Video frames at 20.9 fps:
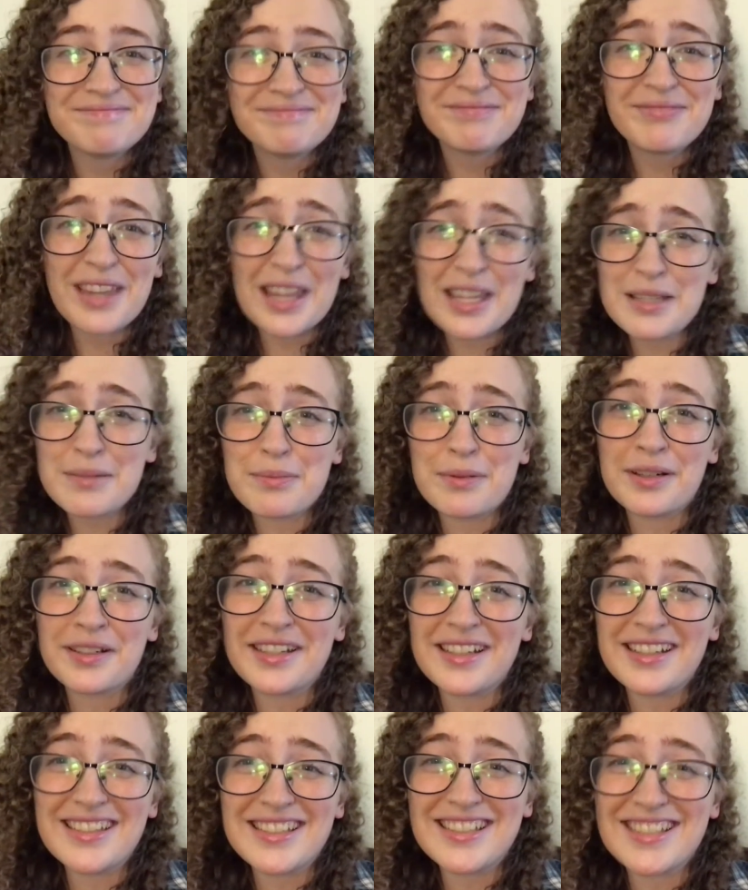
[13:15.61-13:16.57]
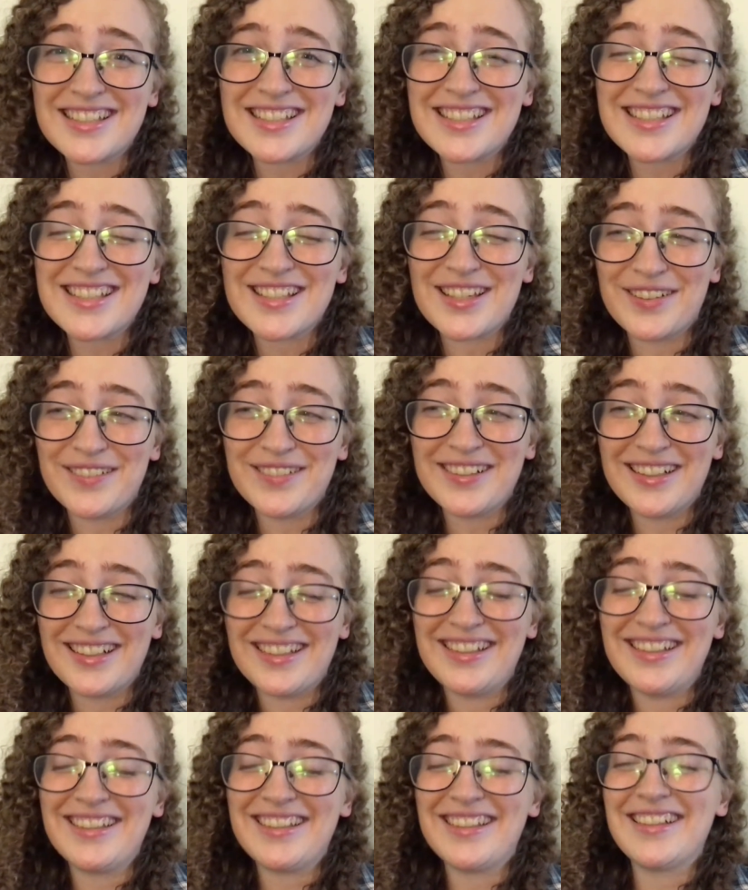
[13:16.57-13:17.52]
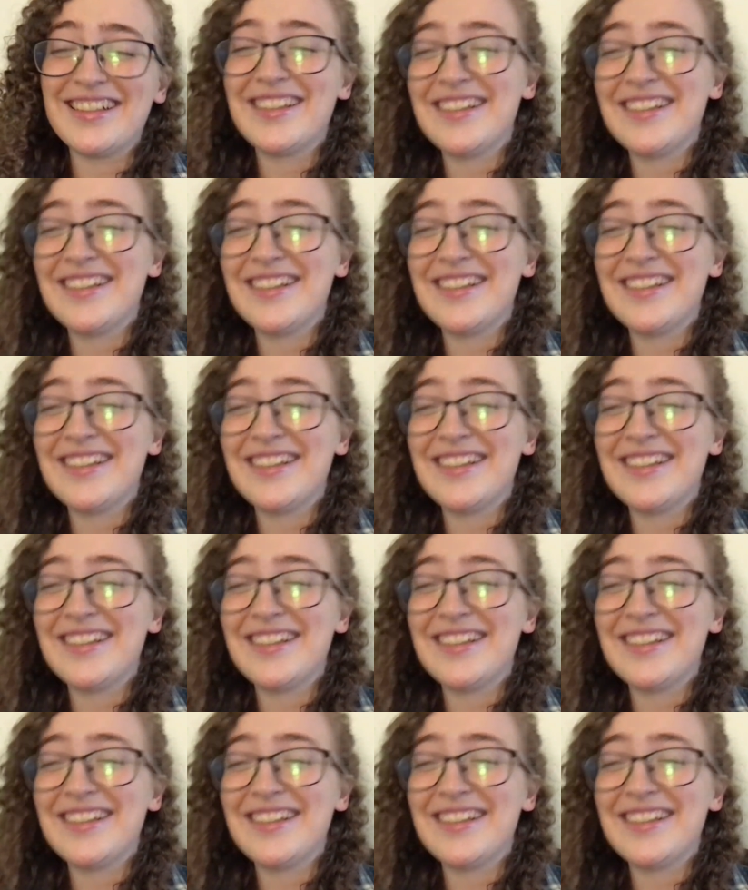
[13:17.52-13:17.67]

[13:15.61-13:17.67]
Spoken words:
This book is just so good.